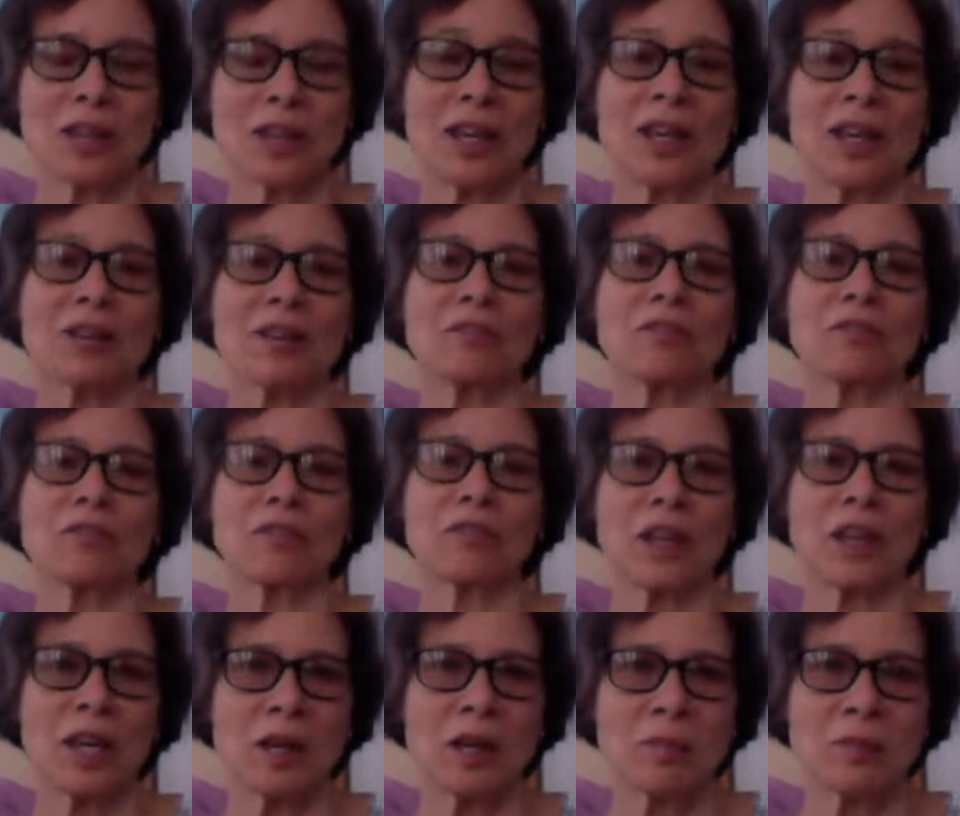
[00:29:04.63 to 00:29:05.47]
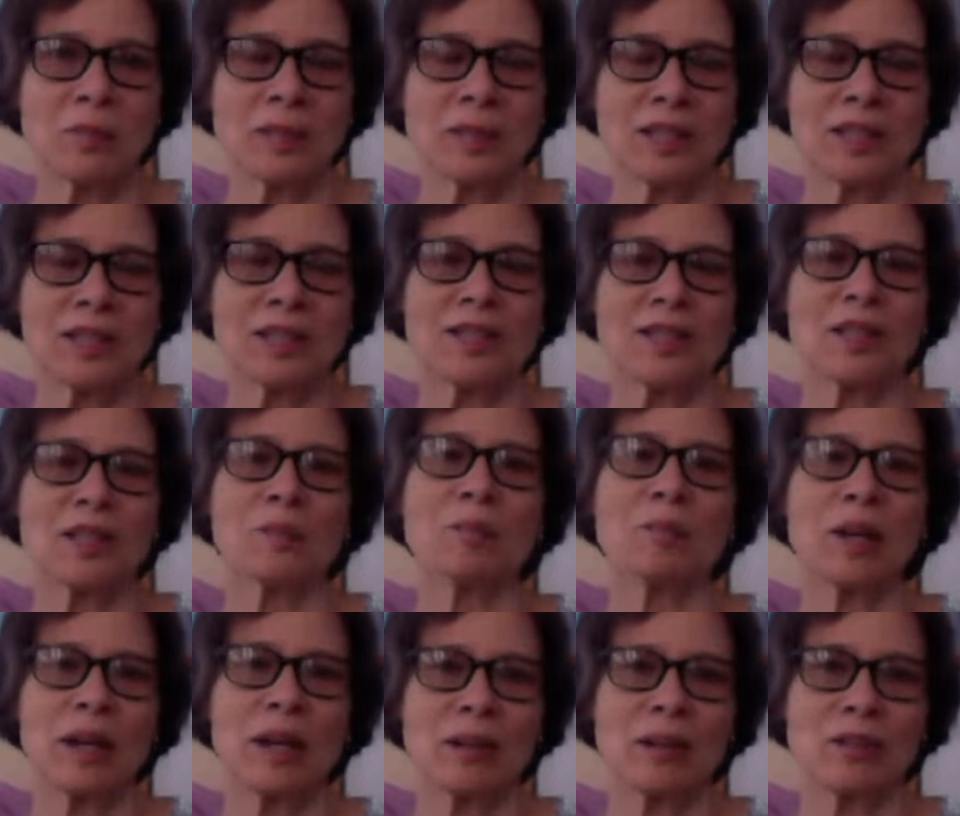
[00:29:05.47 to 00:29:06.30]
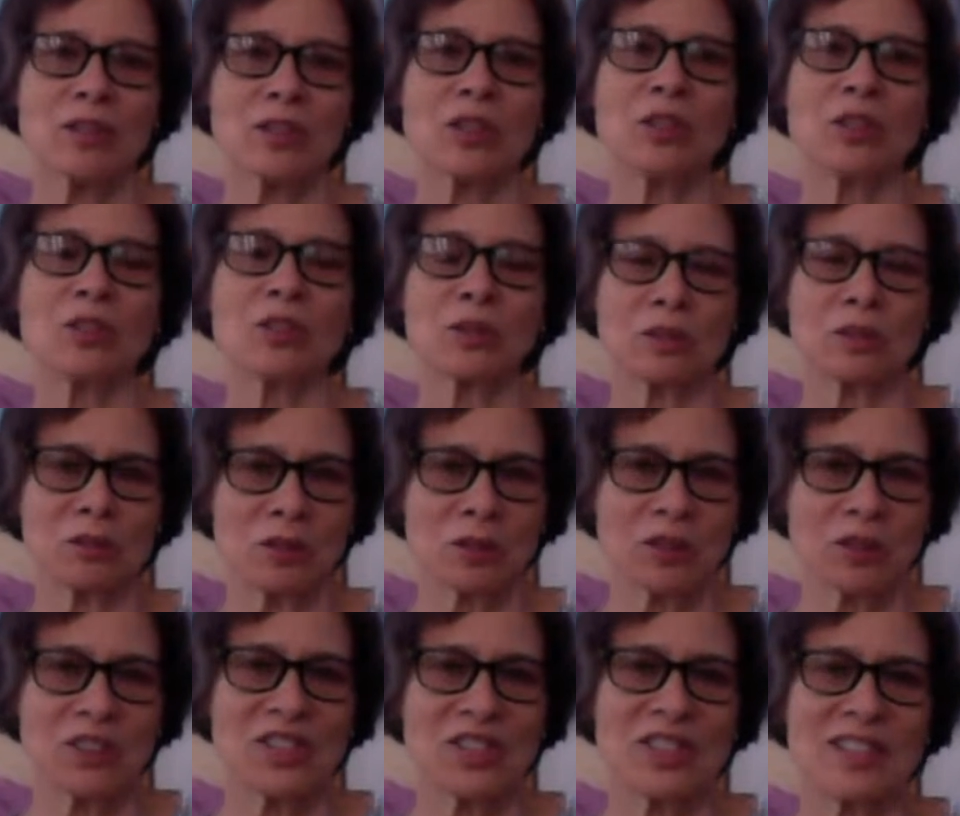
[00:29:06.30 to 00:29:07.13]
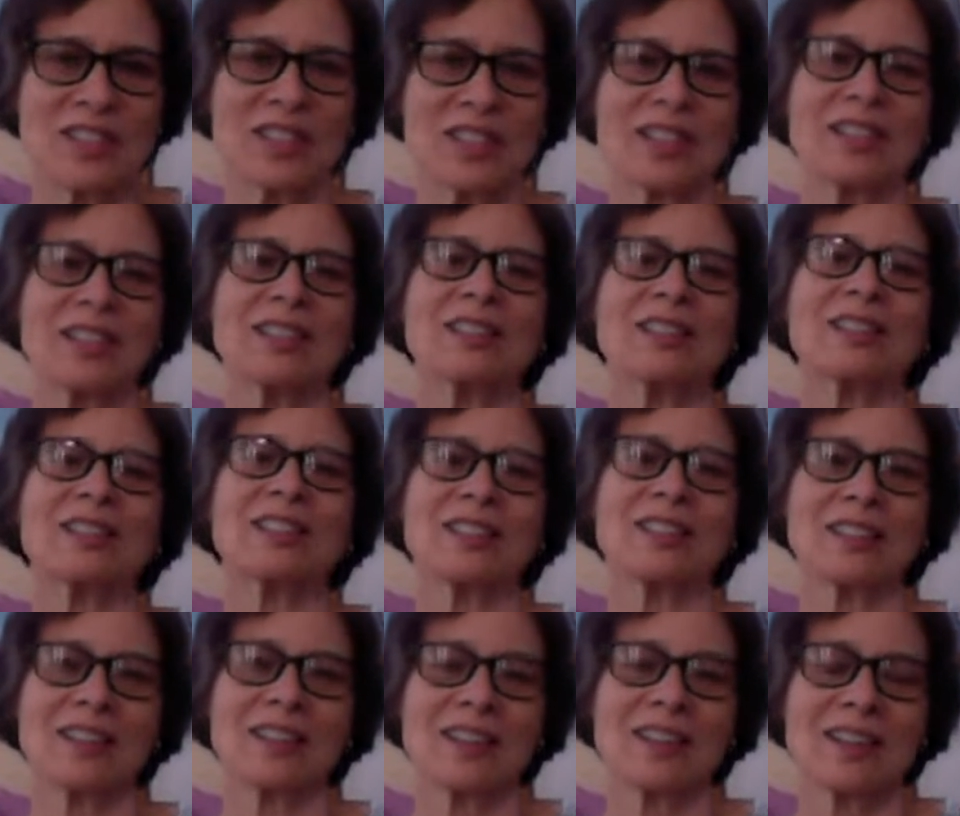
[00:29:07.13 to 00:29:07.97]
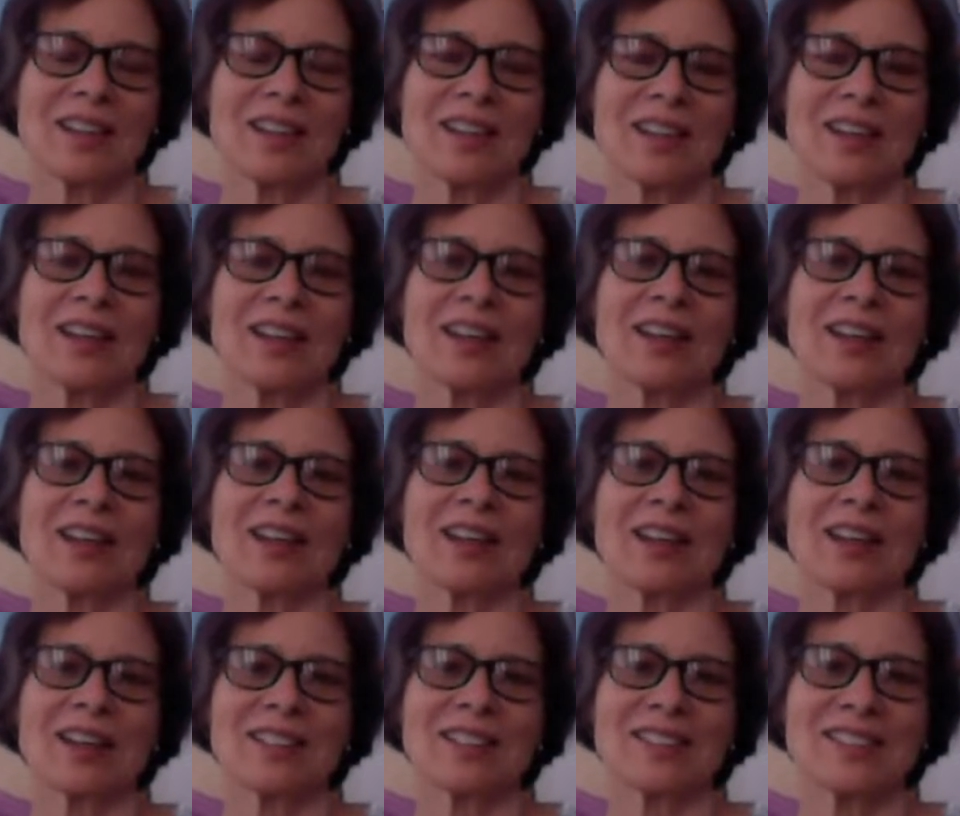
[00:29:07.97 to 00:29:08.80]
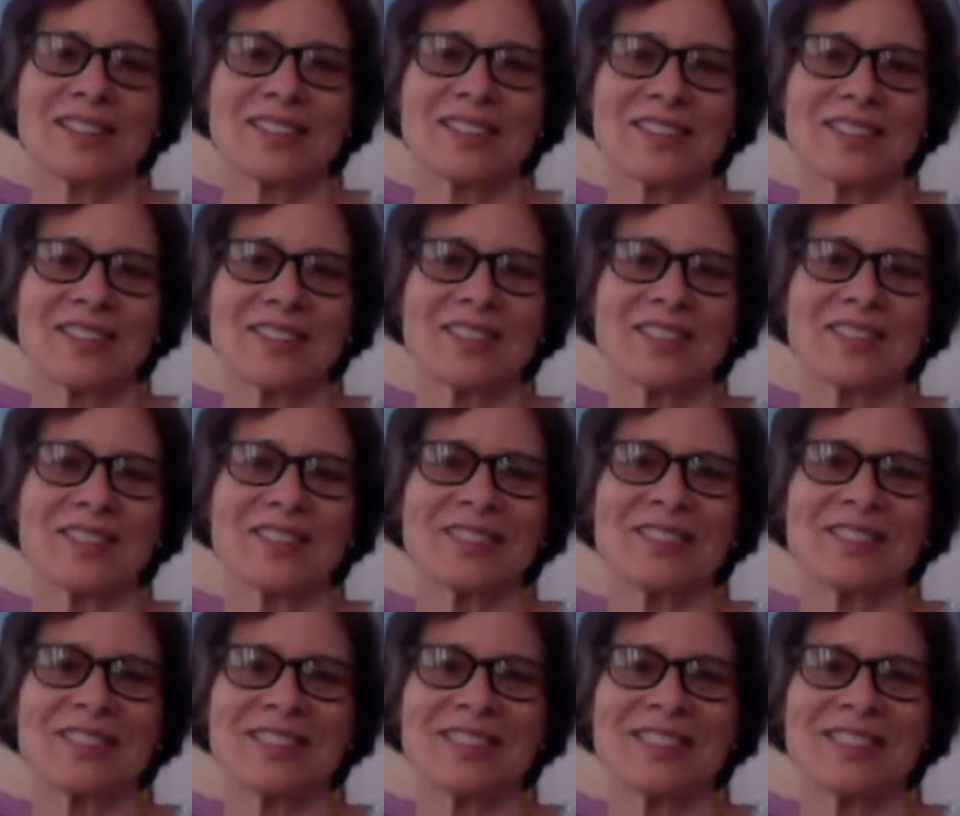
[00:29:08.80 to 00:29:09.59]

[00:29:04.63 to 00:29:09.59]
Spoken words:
and families about gender diversity. And so